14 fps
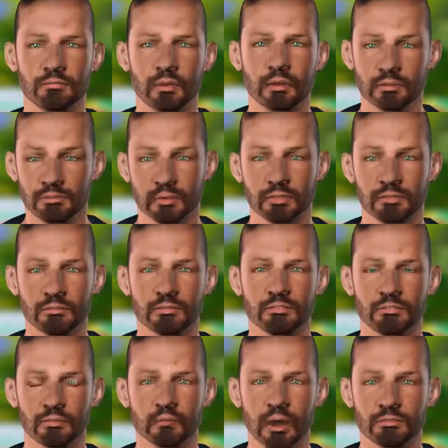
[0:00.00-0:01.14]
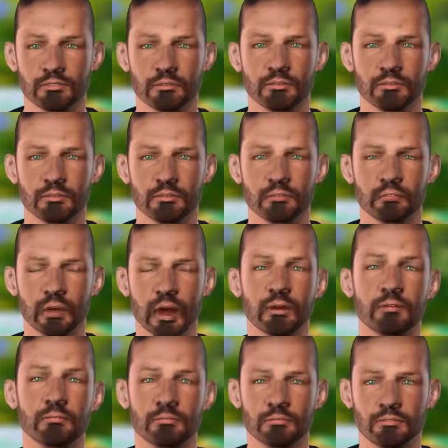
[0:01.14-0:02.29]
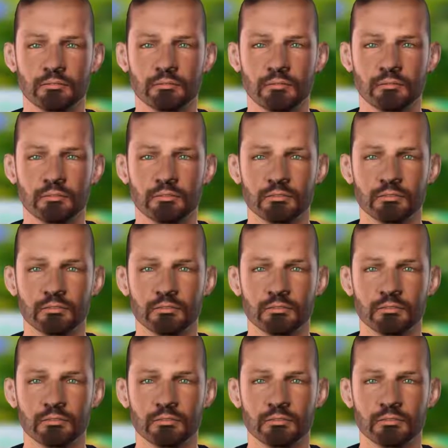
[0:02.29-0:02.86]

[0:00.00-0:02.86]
God Almighty testifies that you are His messengers.